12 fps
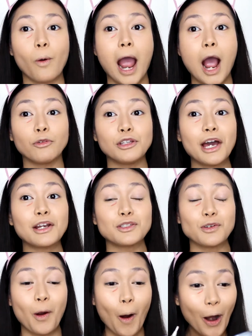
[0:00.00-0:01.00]
wow, that
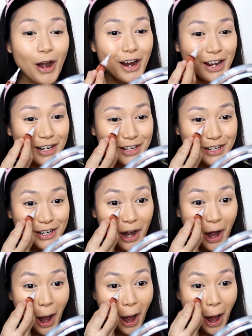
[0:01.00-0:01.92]
is orange.